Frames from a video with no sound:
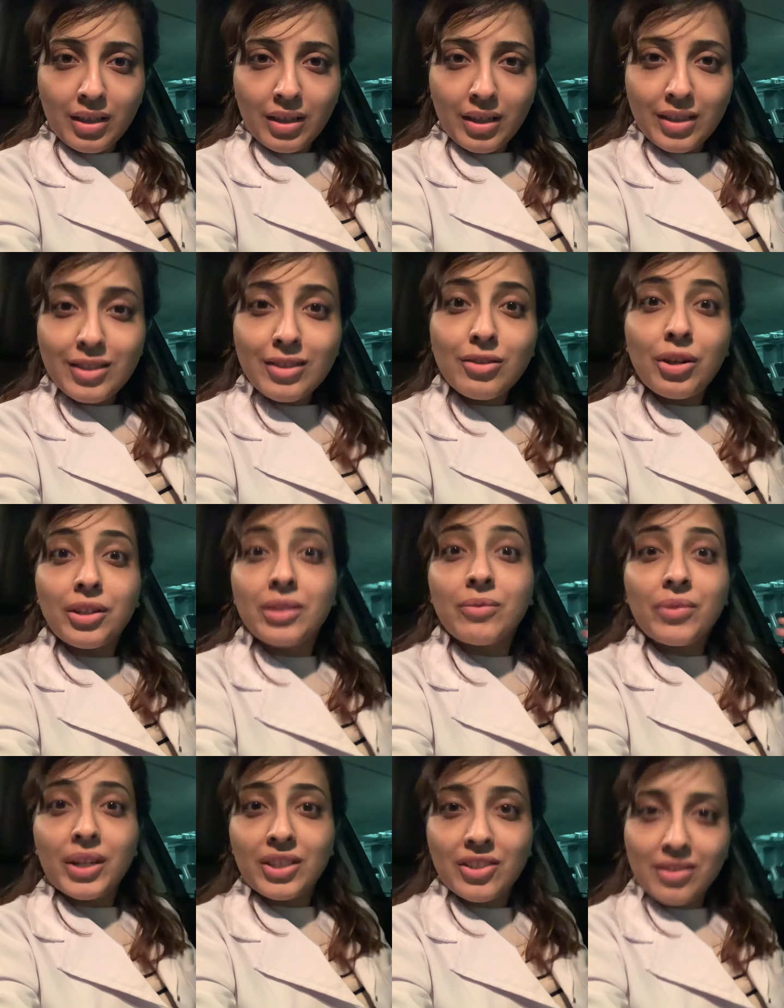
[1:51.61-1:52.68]
it's not
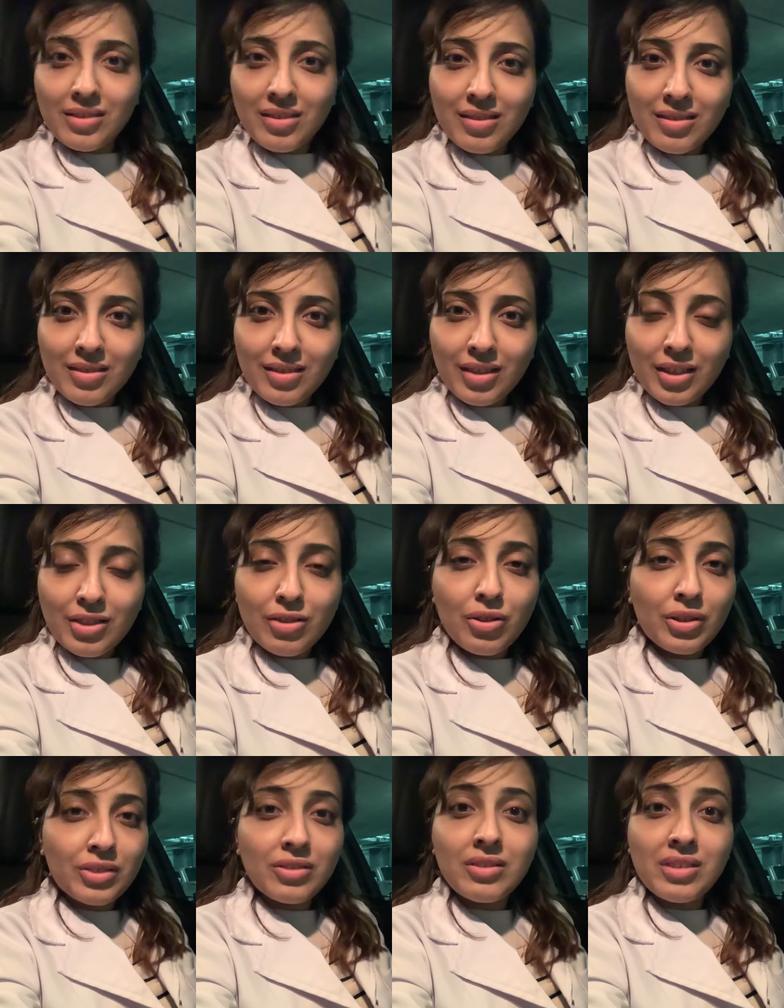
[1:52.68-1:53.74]
infectious, it's
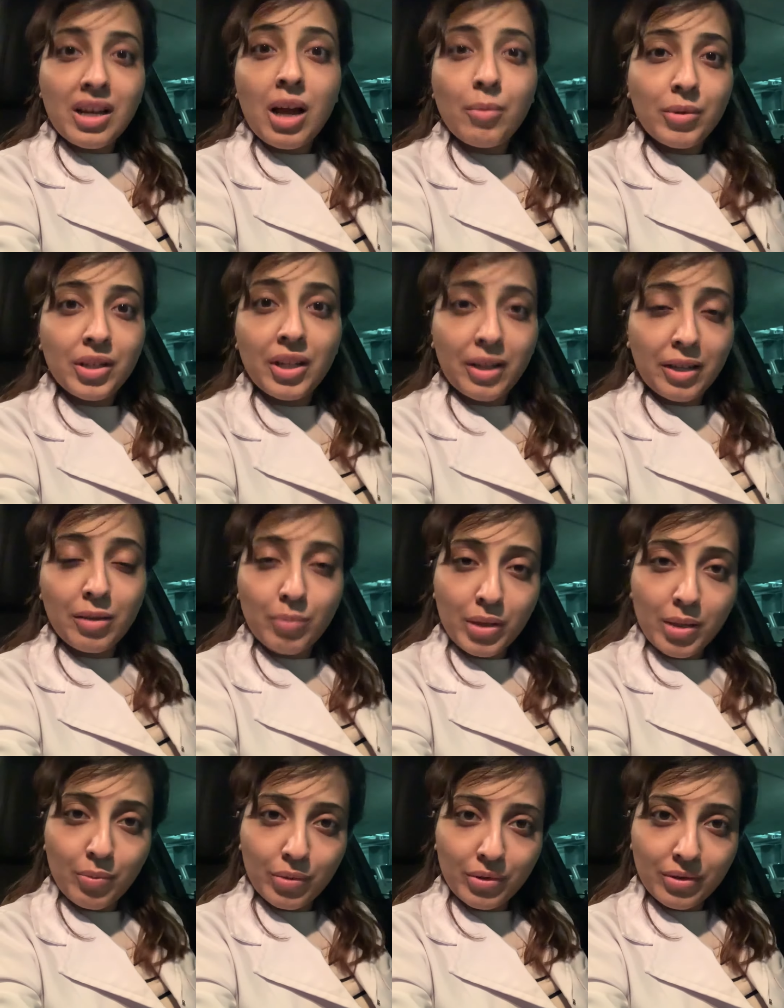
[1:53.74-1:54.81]
not contaminating
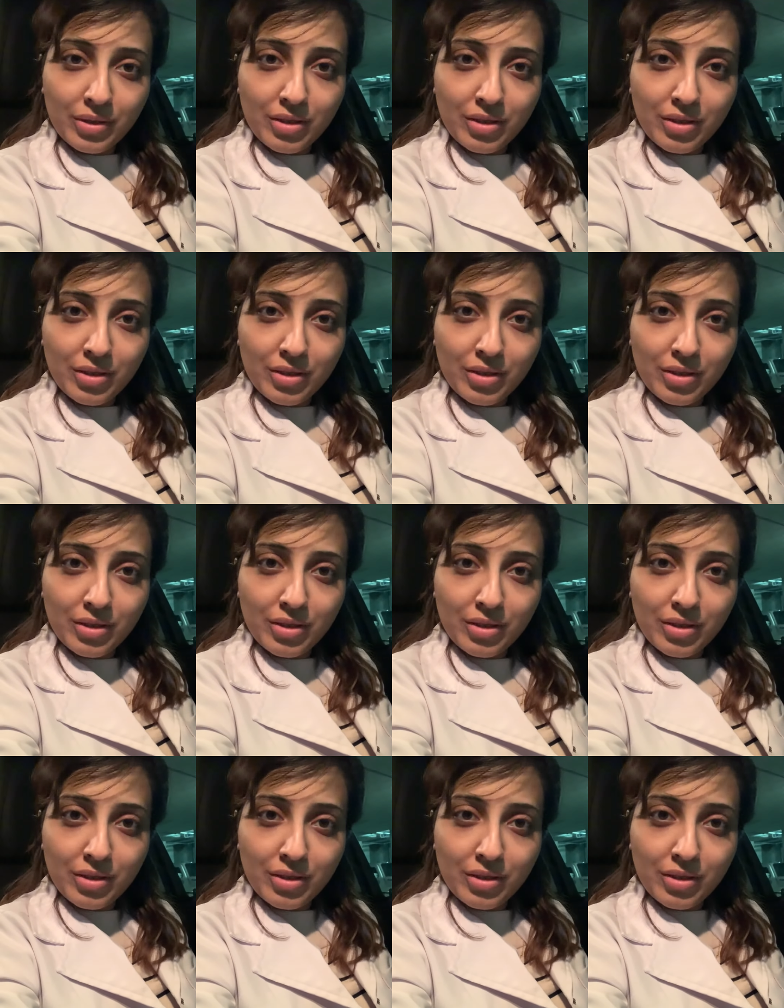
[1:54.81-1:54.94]
people,